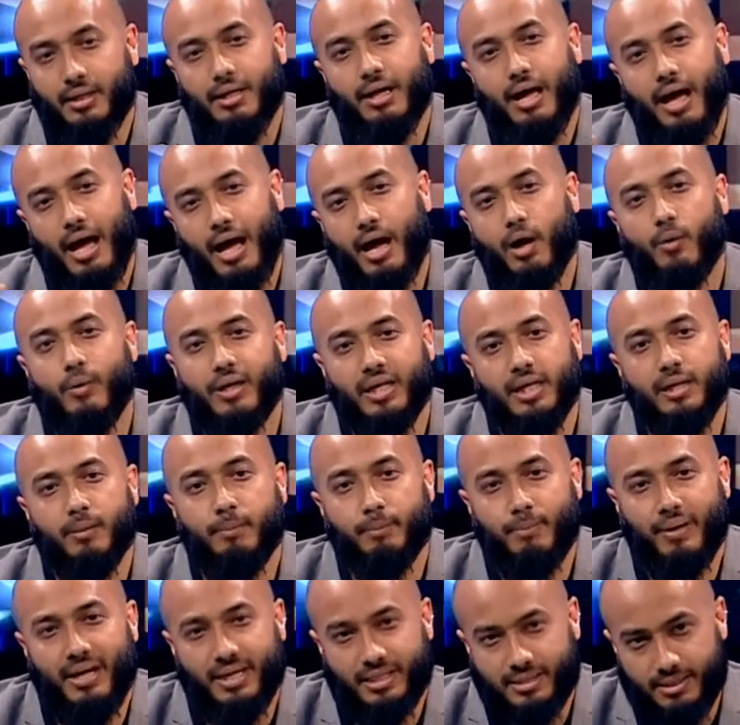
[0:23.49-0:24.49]
how it
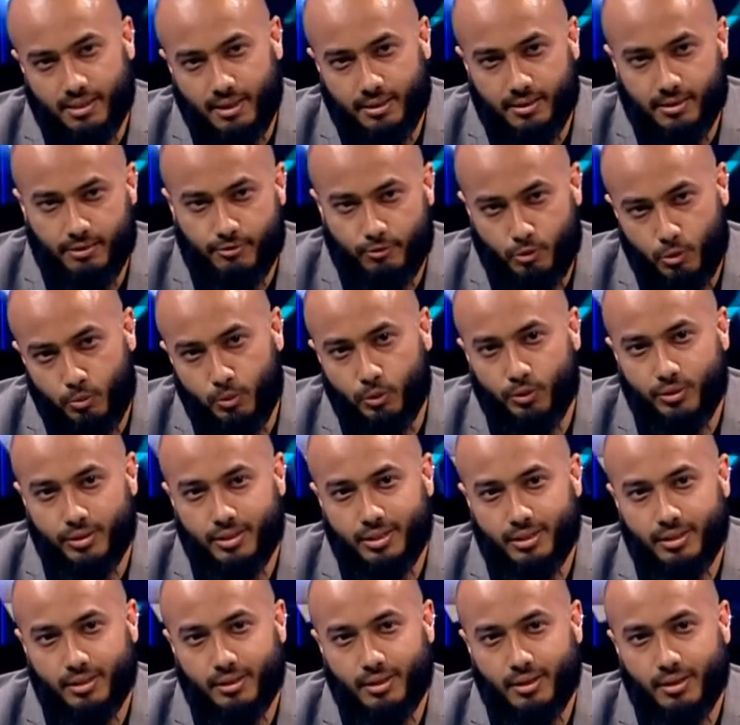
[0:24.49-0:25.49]
impacts our deaf
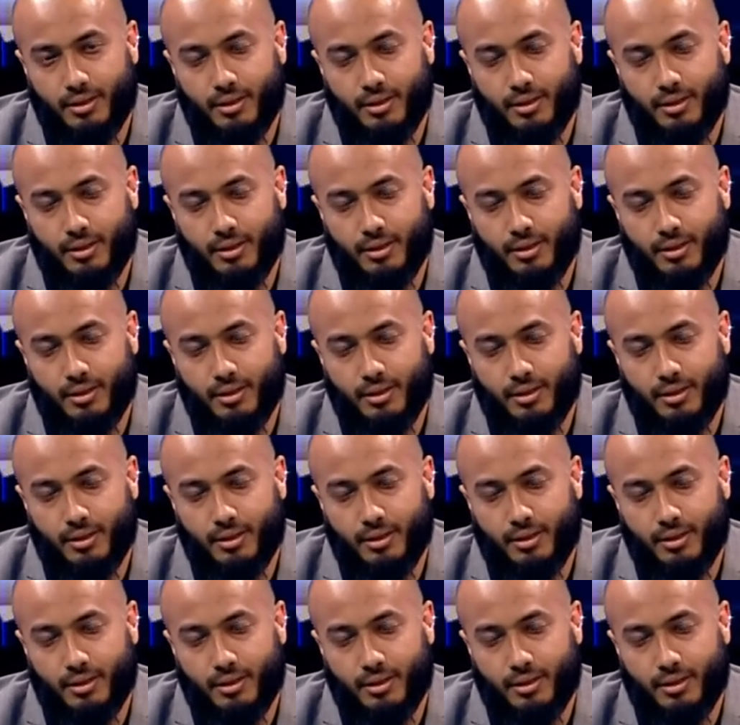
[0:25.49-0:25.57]
community.